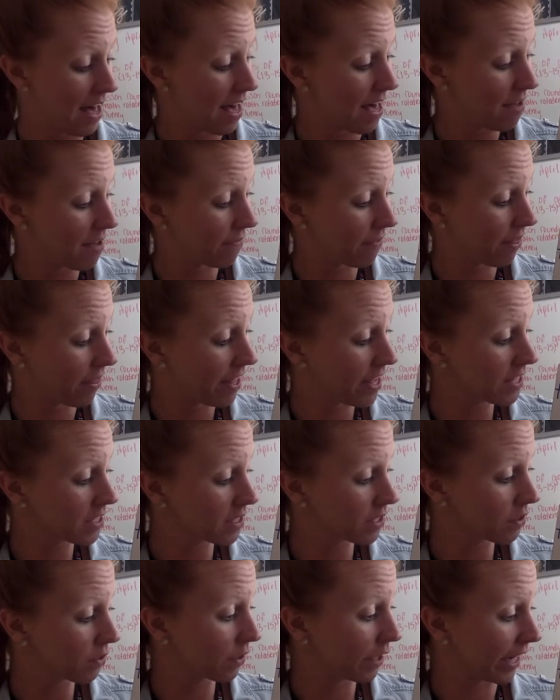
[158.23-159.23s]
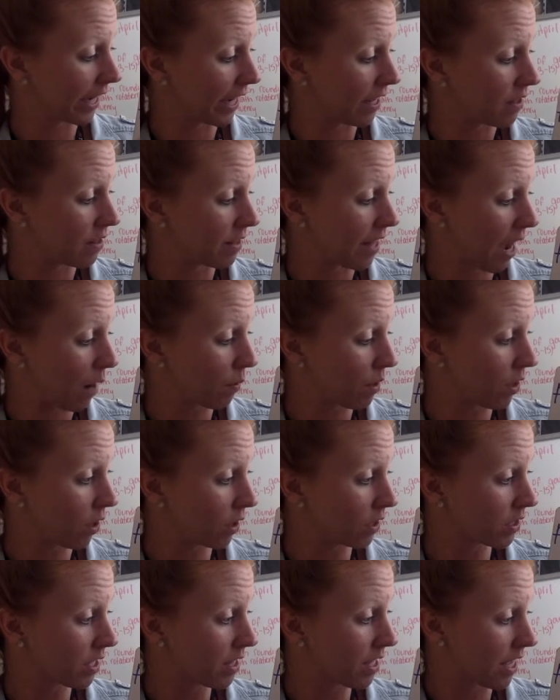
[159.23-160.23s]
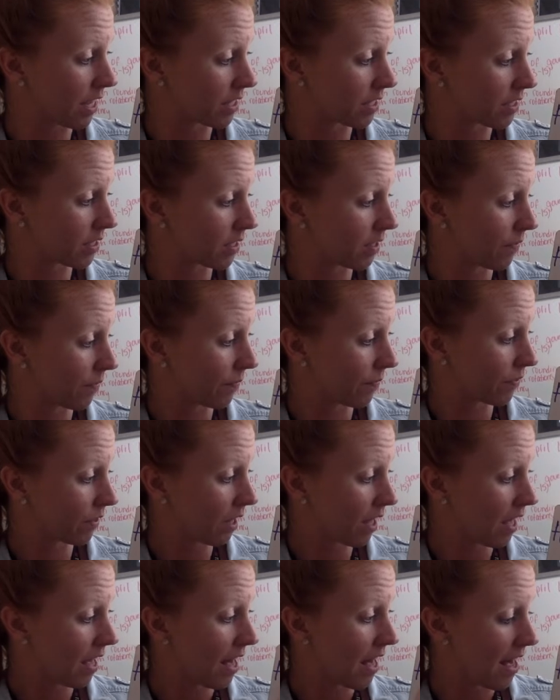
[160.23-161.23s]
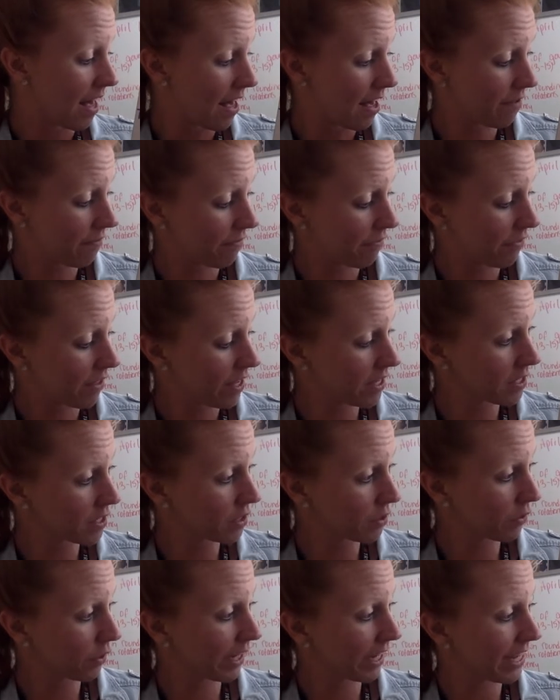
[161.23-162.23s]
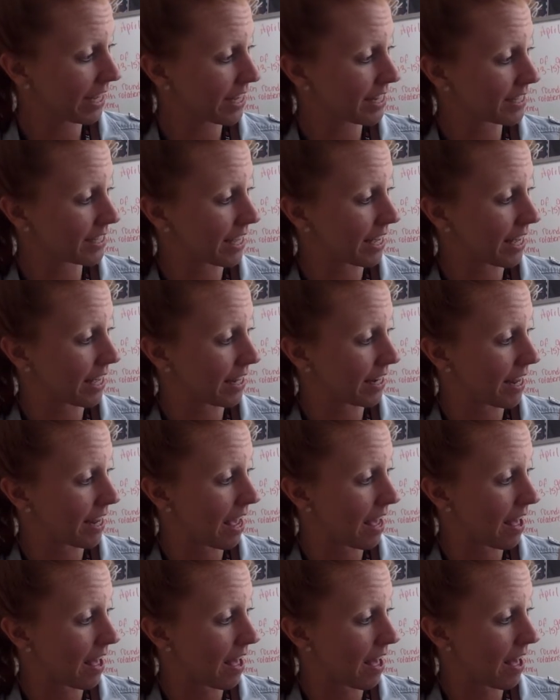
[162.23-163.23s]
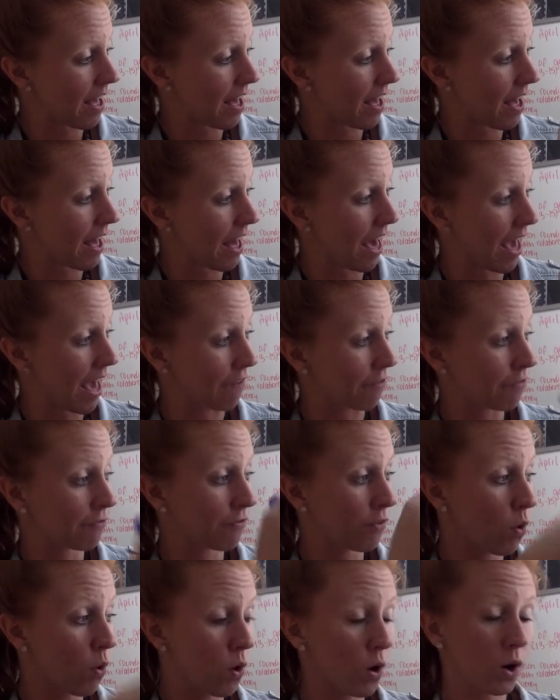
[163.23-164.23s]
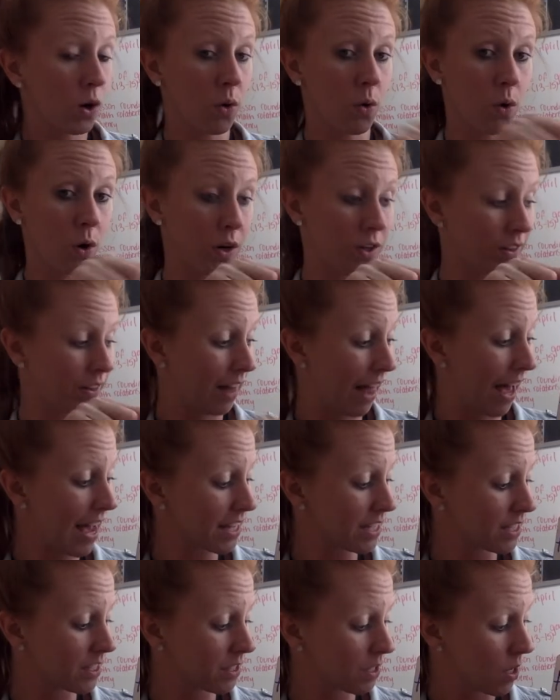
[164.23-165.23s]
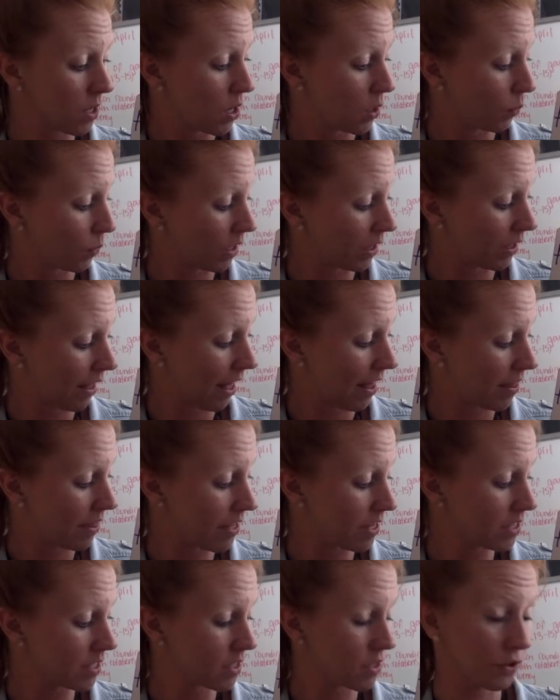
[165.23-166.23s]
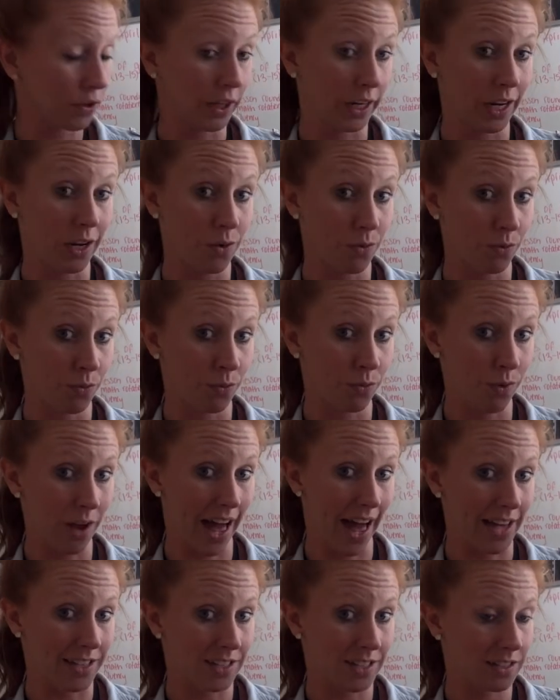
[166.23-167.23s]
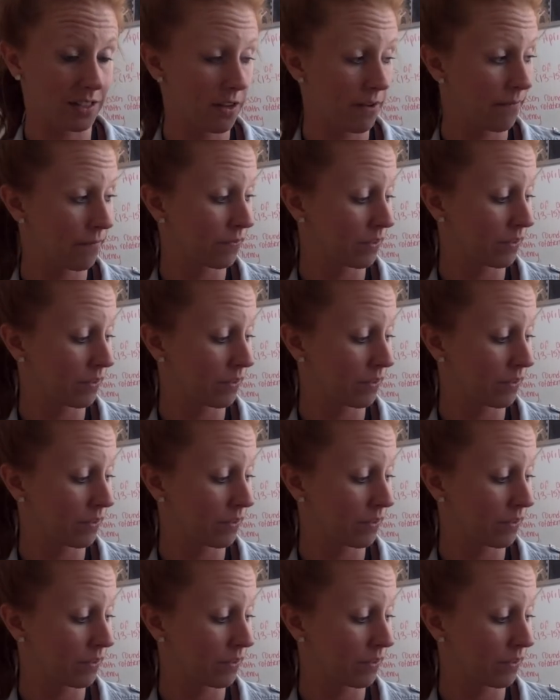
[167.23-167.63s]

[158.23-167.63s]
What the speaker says: If this 3, now we look to this. If this 3 is in a 4 or less, we let this 3 rest.